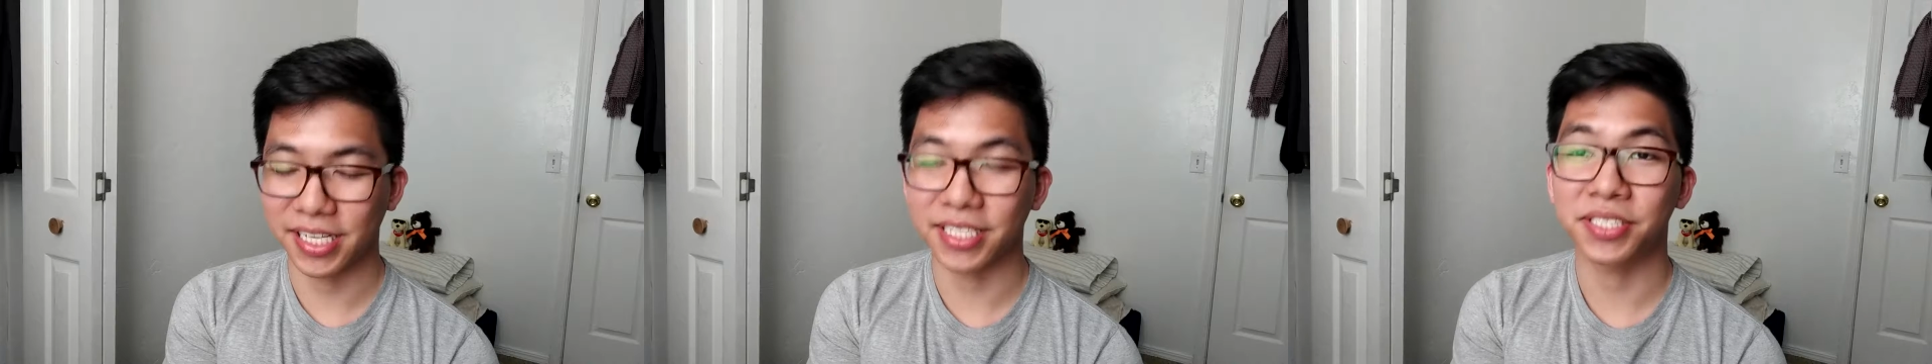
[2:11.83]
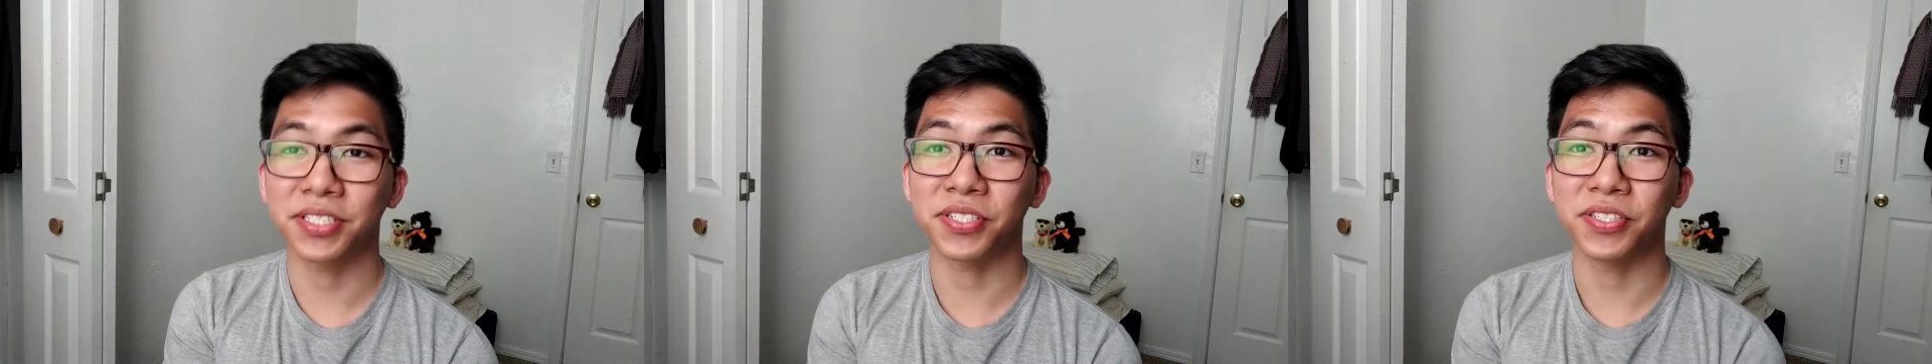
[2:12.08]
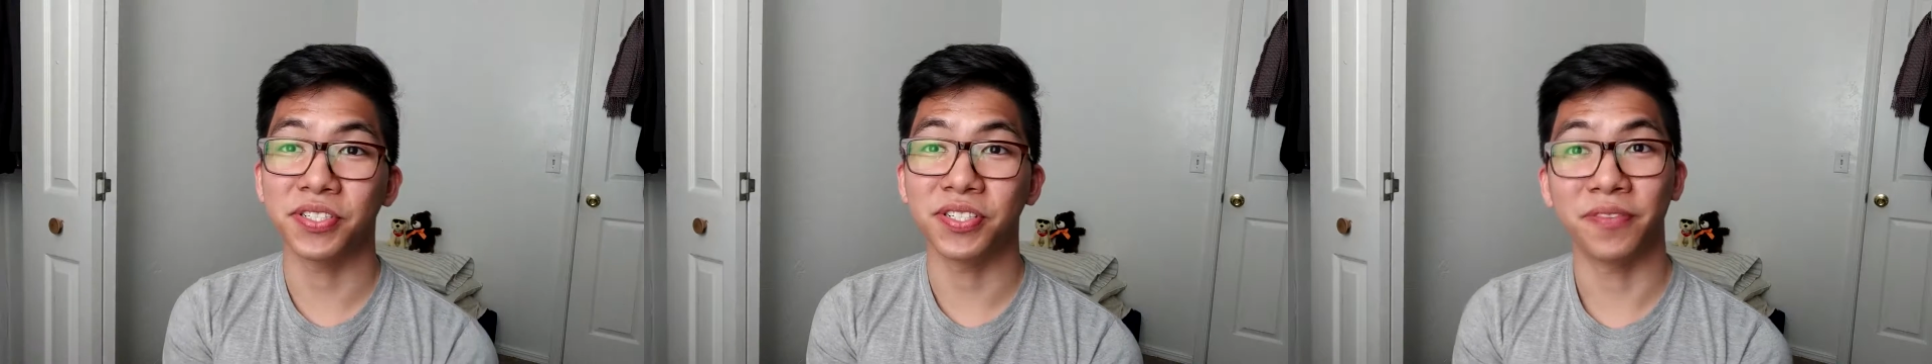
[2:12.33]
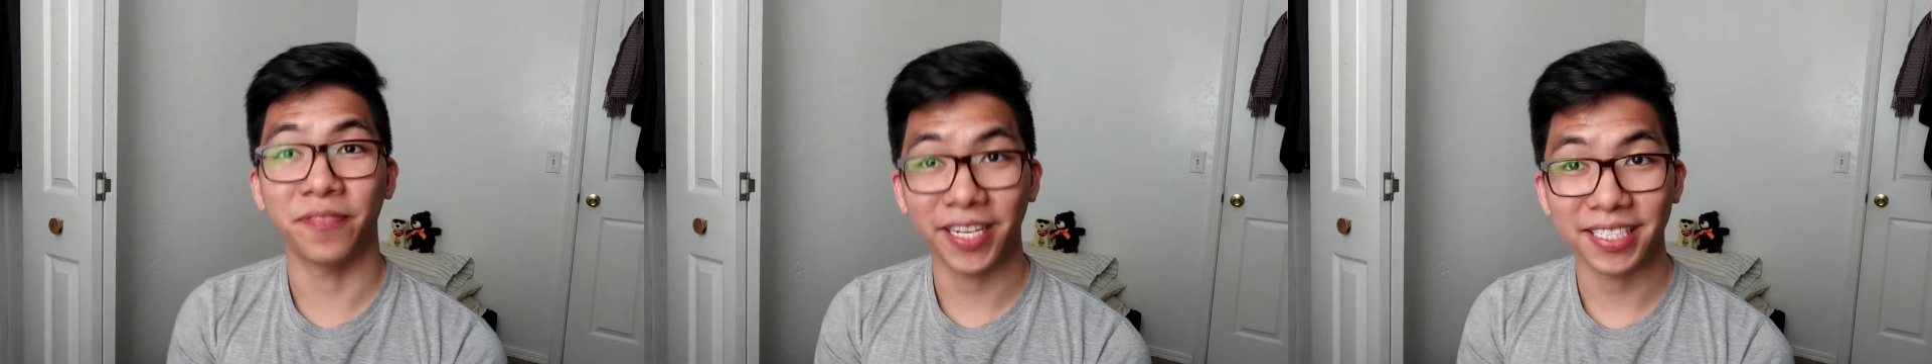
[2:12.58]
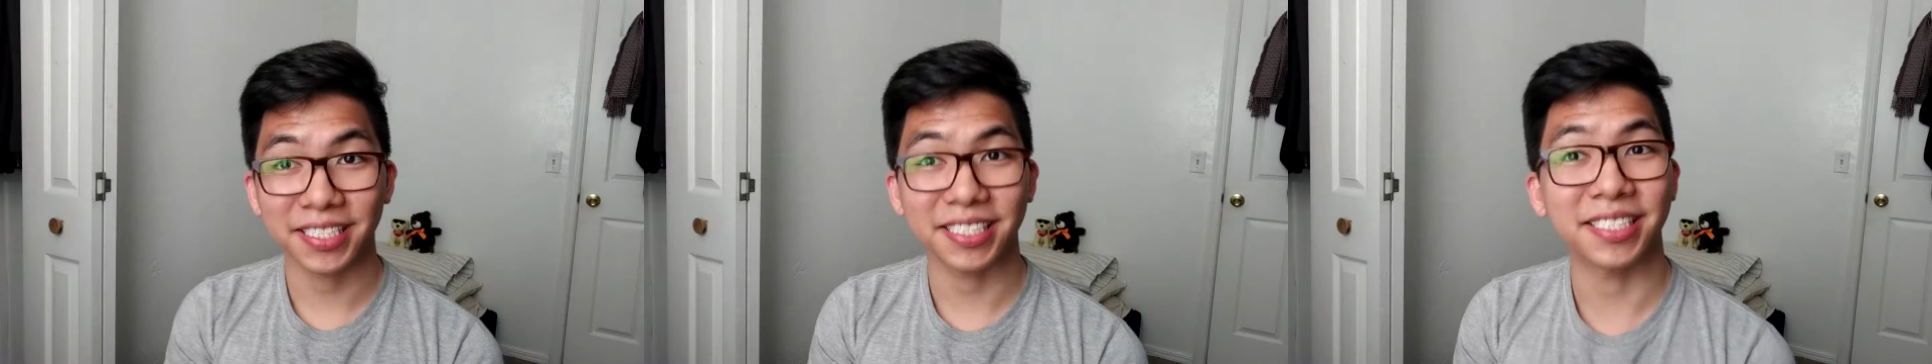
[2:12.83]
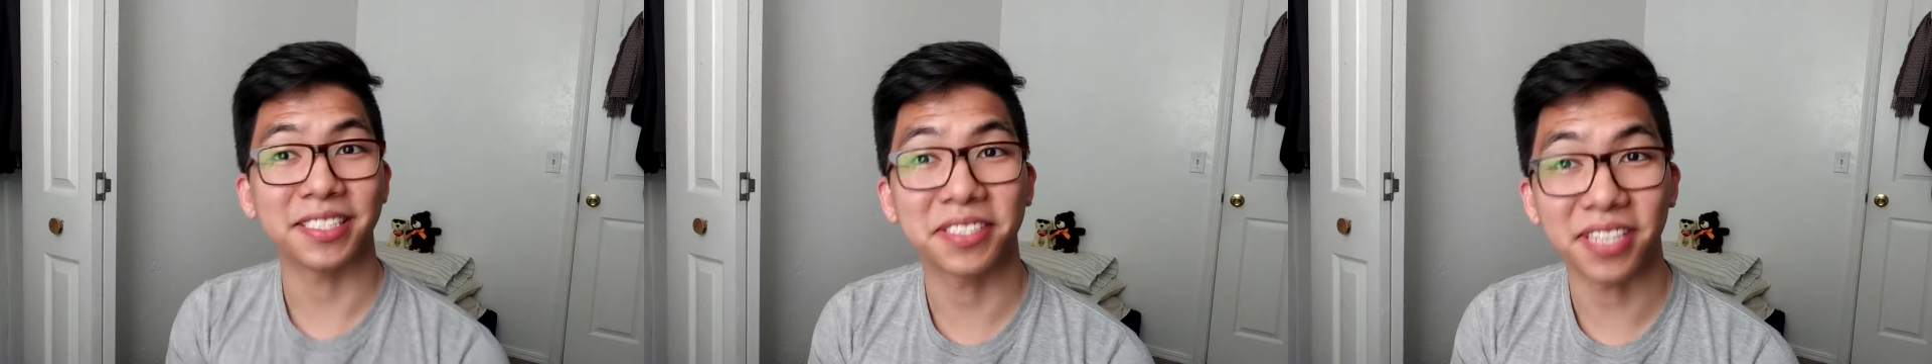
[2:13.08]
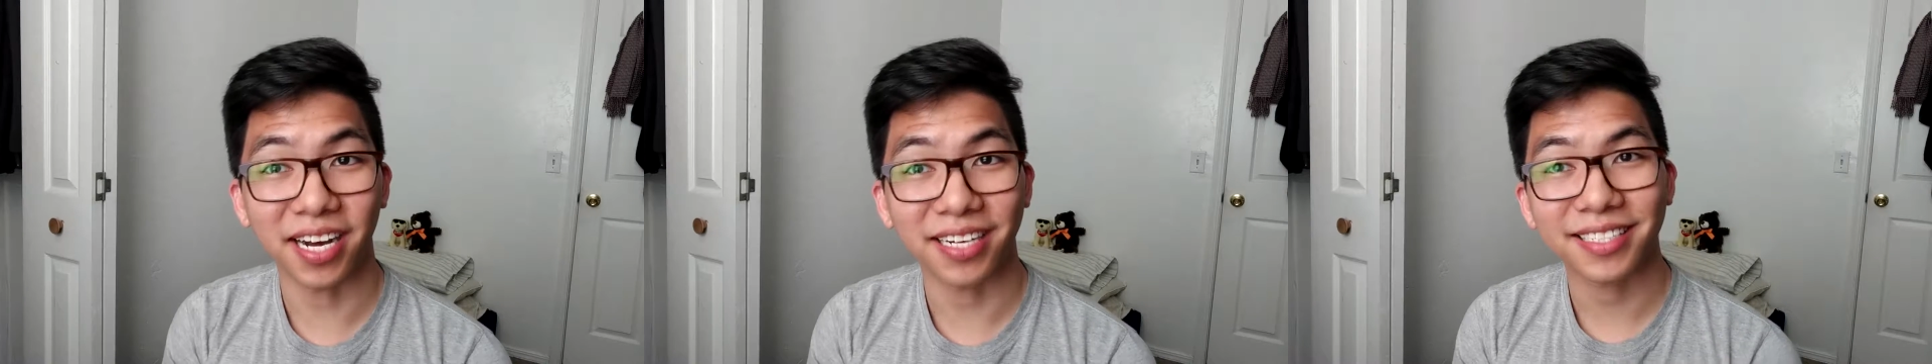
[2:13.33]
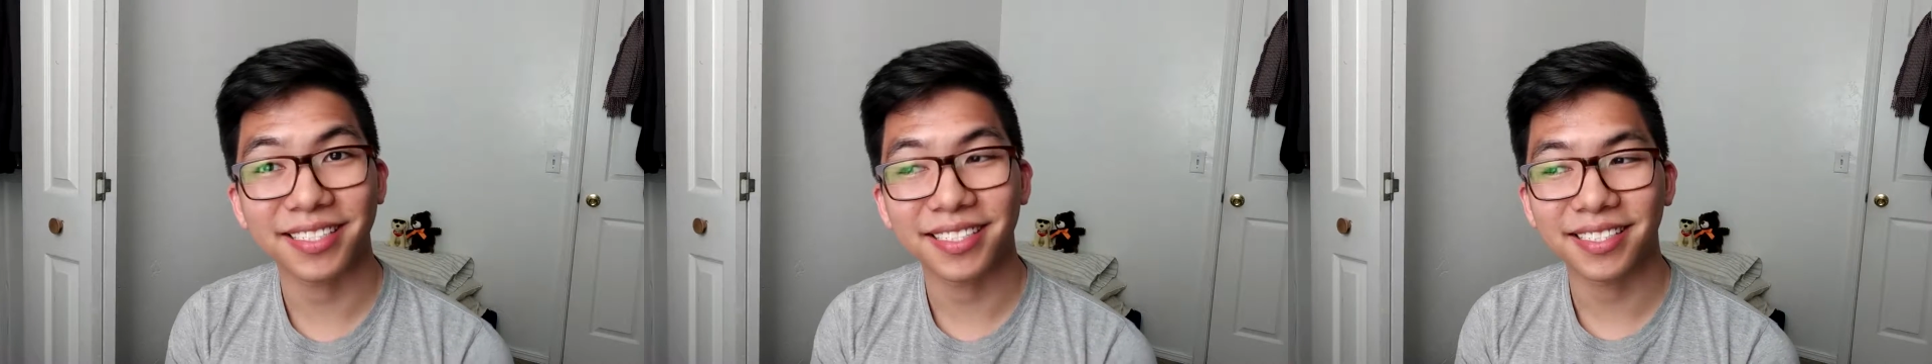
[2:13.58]
is to invest in
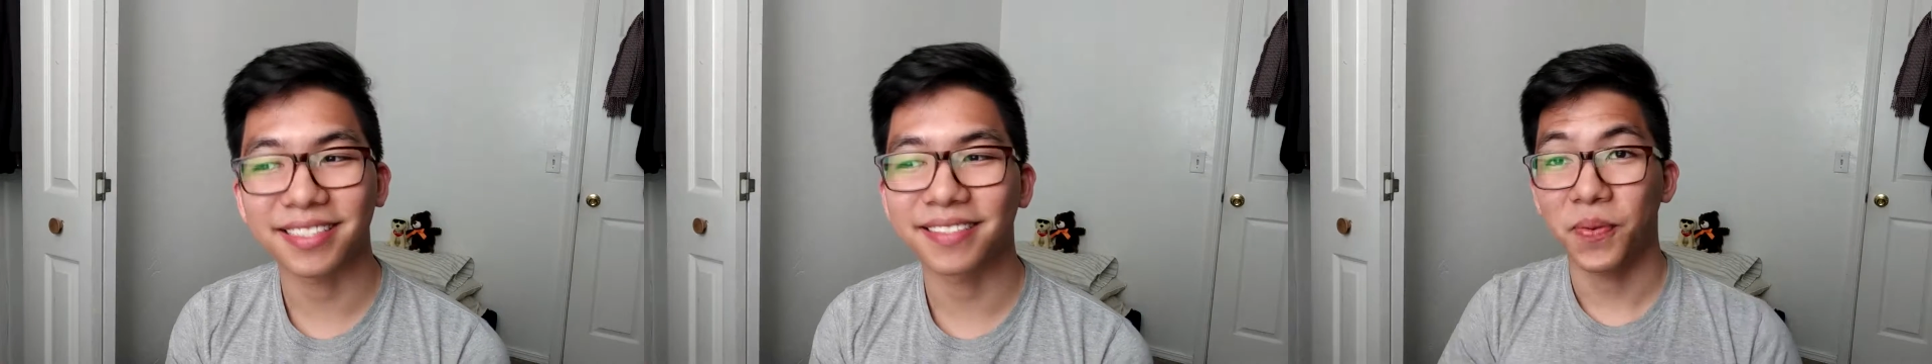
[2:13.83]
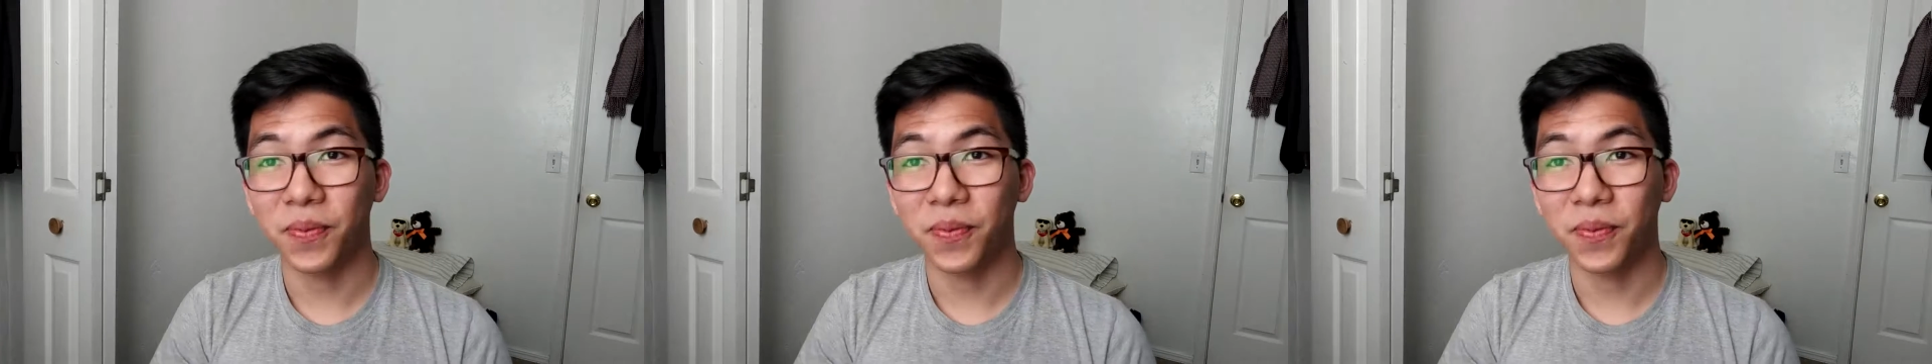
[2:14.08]
stocks.